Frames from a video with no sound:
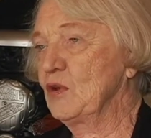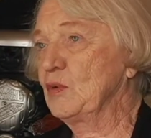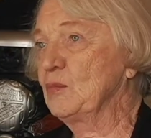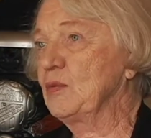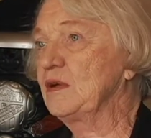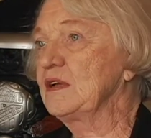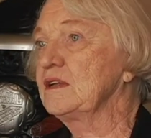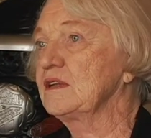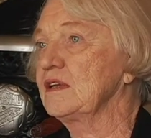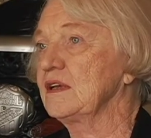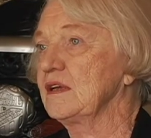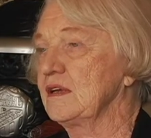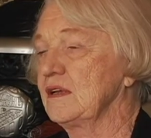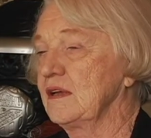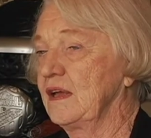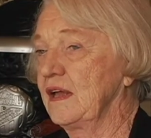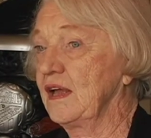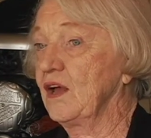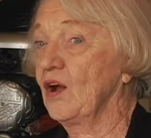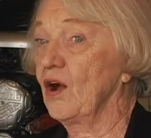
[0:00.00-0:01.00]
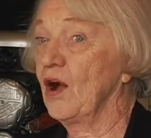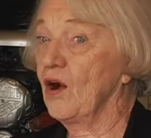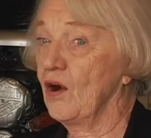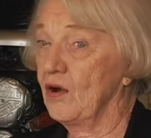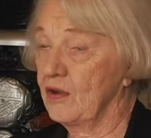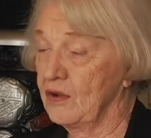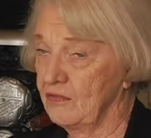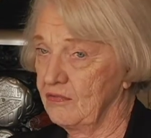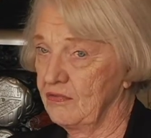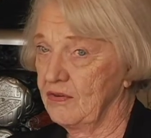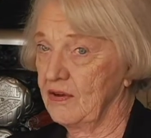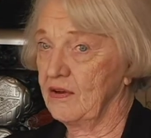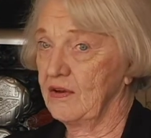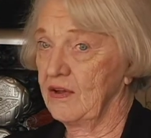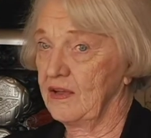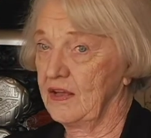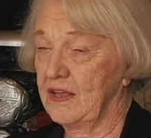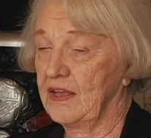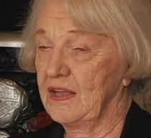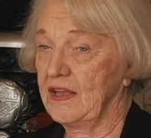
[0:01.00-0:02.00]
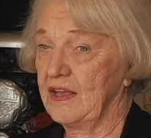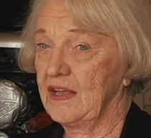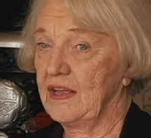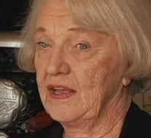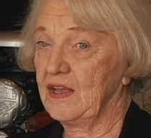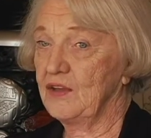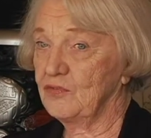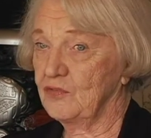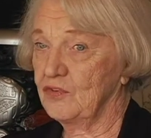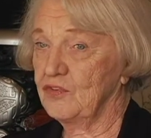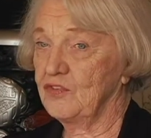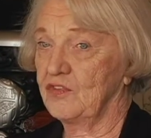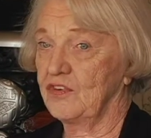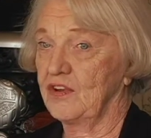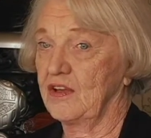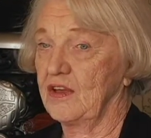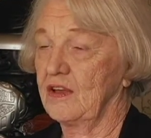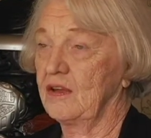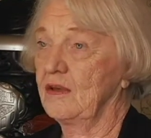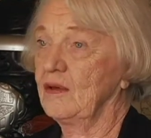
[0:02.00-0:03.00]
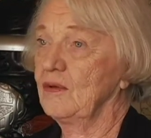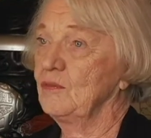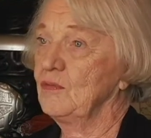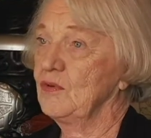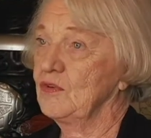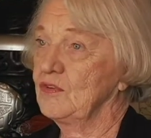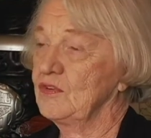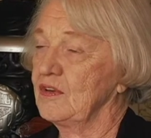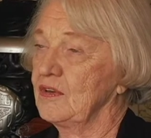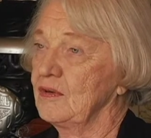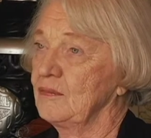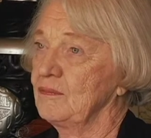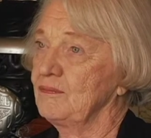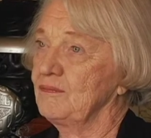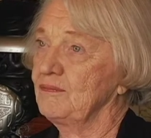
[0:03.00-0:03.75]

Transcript: building on a very interesting museum.